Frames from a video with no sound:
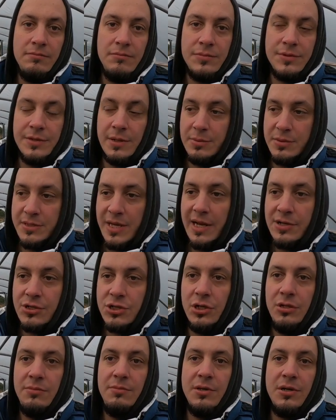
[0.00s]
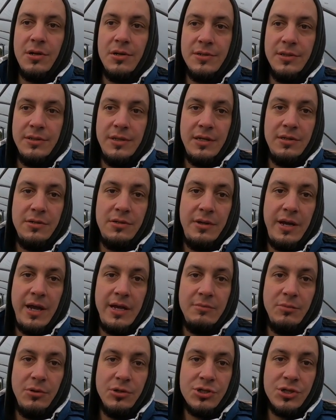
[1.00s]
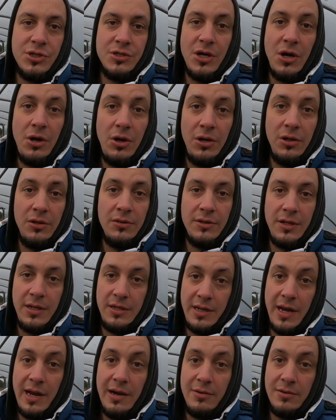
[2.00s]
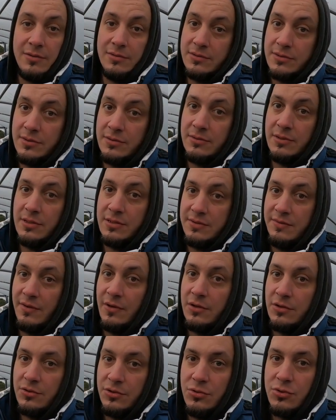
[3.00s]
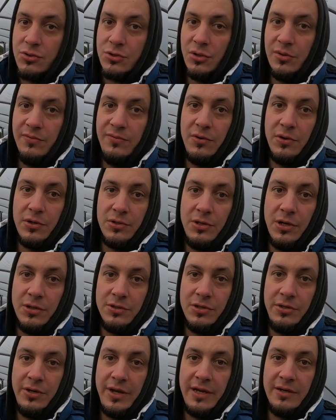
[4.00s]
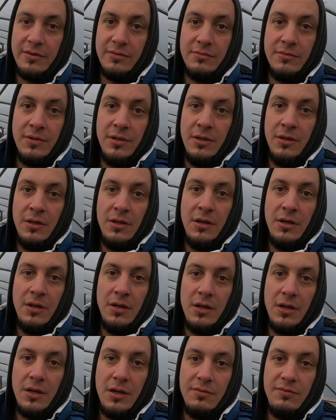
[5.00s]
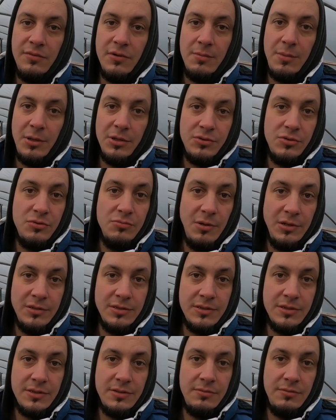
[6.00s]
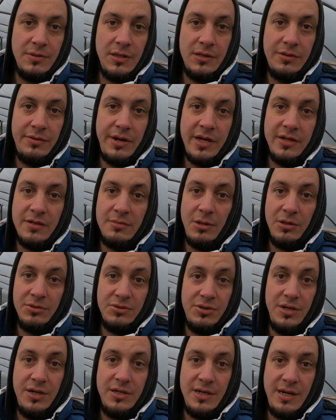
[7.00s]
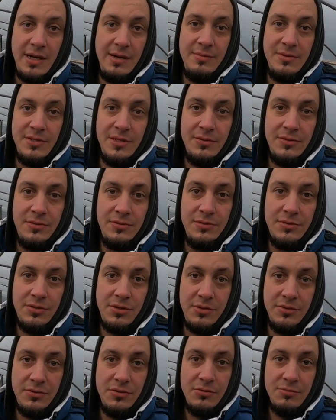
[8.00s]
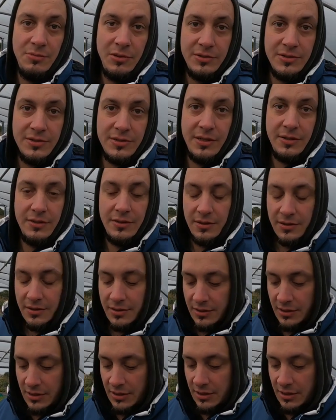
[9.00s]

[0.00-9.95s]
substantial, because it didn't rain much at all. In Ireland, it's very unusual for it not to rain for about 2 months. It rained about 3 times in 2 months, and